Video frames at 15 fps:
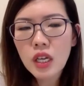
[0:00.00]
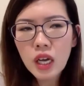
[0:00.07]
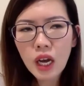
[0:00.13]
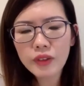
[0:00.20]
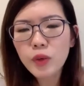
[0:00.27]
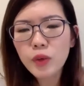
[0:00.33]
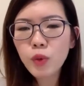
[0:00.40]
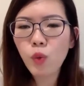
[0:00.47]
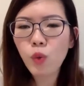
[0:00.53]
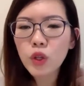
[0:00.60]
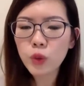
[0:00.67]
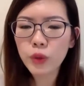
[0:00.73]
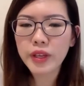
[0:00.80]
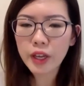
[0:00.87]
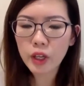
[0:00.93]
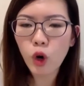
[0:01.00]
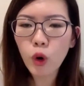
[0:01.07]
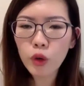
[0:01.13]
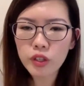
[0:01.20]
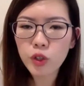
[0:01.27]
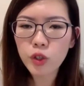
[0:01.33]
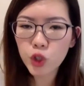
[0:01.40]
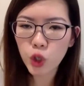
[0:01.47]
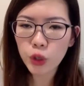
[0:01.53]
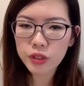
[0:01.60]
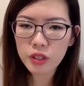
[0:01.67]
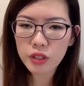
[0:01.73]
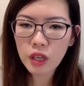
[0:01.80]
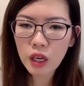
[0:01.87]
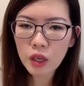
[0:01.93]
I think we want to get all this
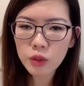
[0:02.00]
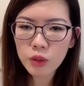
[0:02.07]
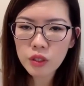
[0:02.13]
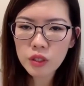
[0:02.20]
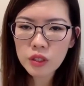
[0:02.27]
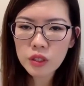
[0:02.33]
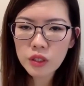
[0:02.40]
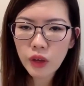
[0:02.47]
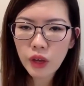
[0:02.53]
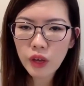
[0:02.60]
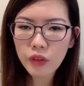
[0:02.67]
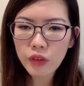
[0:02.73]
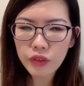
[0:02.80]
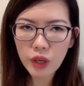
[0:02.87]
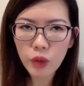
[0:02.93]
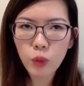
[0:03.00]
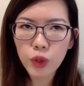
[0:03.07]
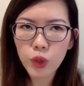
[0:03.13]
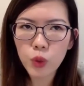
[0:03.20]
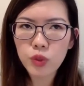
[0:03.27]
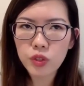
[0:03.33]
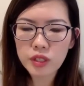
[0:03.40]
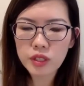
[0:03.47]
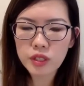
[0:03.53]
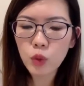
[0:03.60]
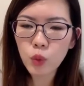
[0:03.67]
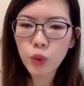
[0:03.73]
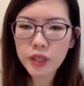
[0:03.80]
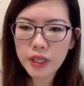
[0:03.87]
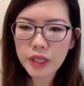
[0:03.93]
sorted out, and then we could start
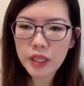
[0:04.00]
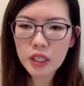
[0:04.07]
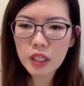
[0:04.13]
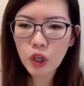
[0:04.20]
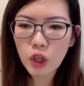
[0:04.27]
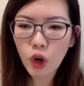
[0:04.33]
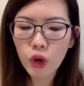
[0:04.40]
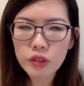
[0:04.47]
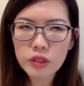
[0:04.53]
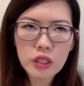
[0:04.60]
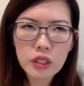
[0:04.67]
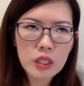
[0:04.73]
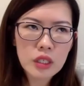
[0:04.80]
working on